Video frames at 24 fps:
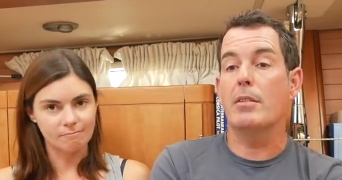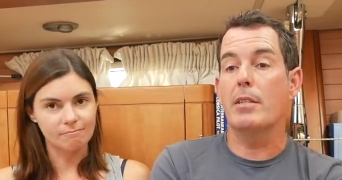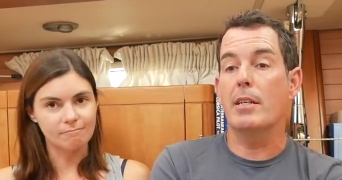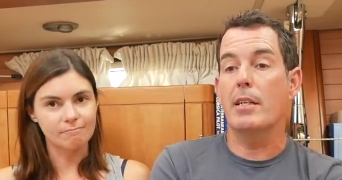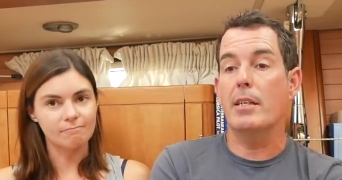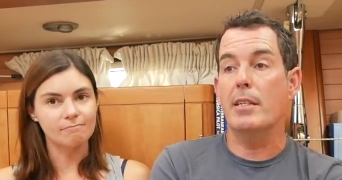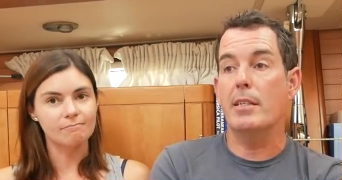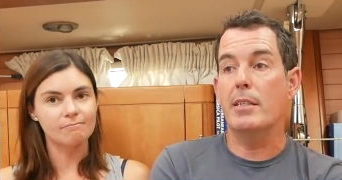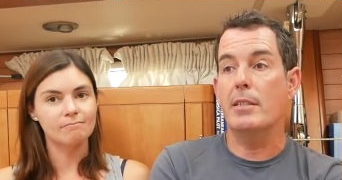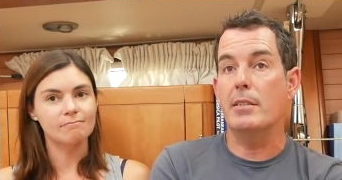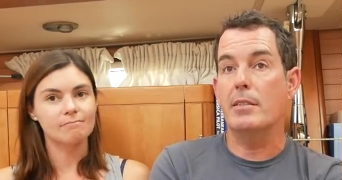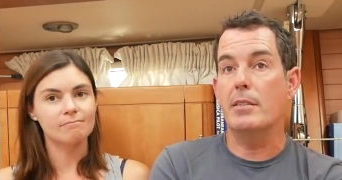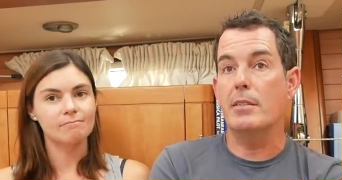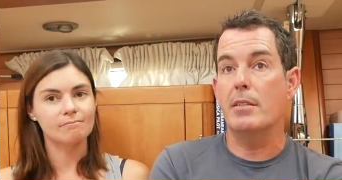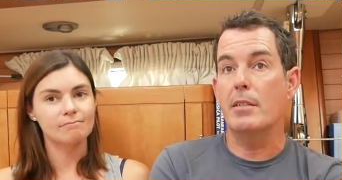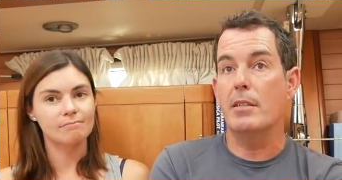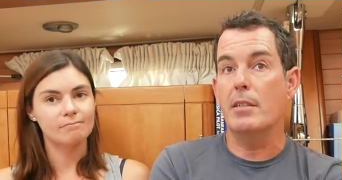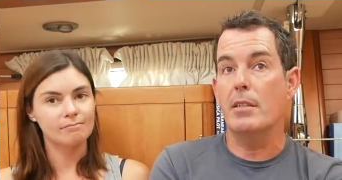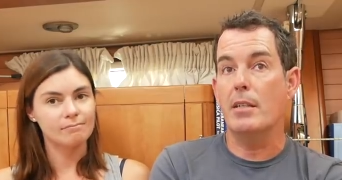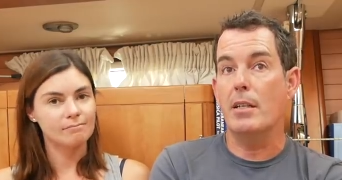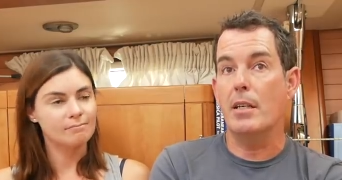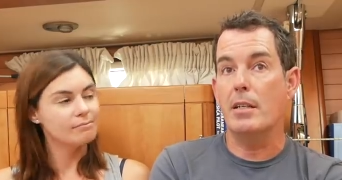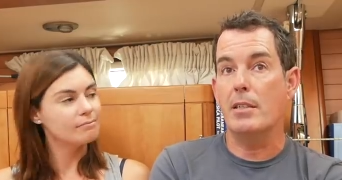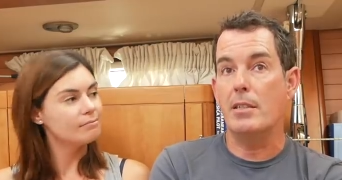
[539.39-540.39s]
Speaker 1: than
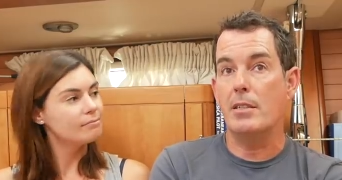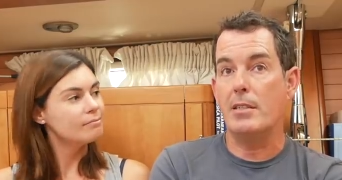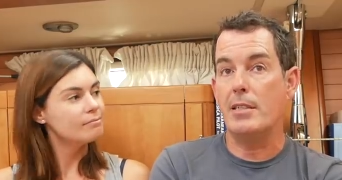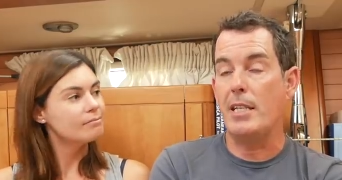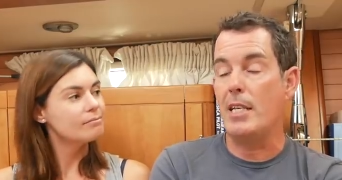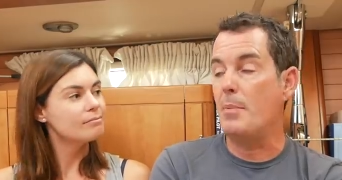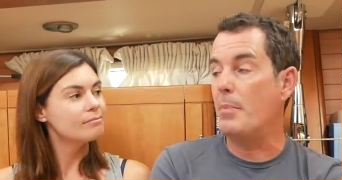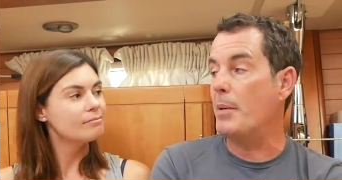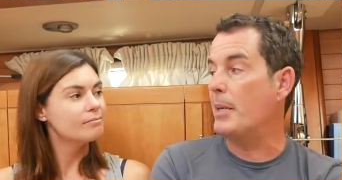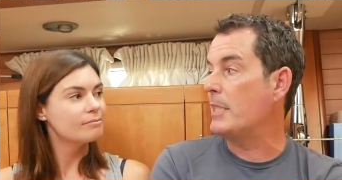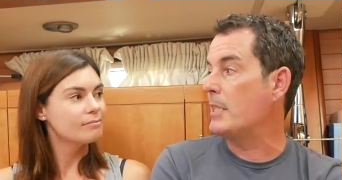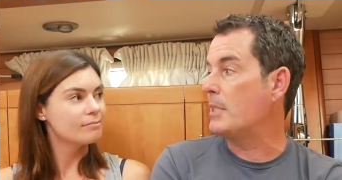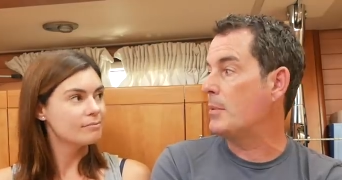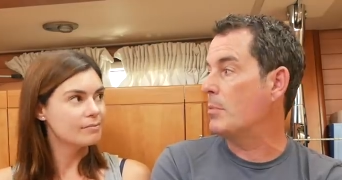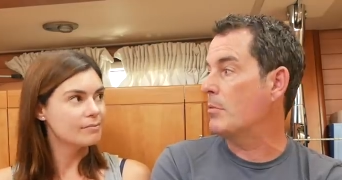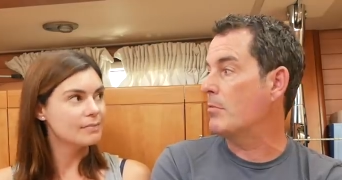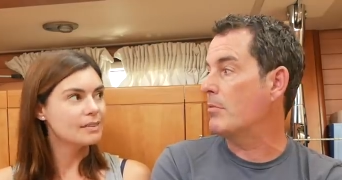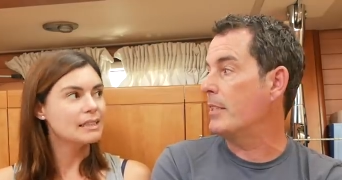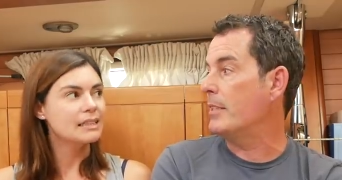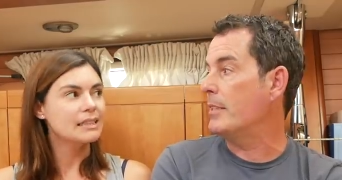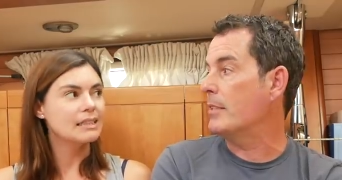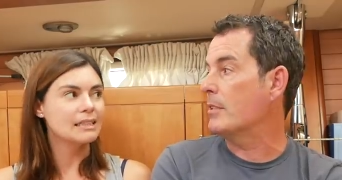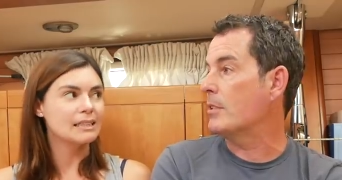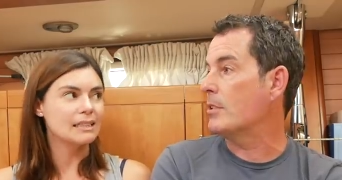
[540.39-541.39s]
uh, sea-based
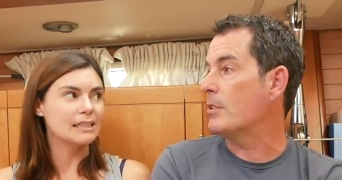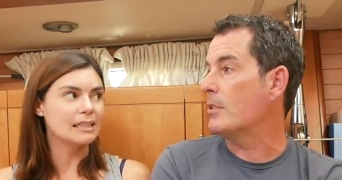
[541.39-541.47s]
marinas.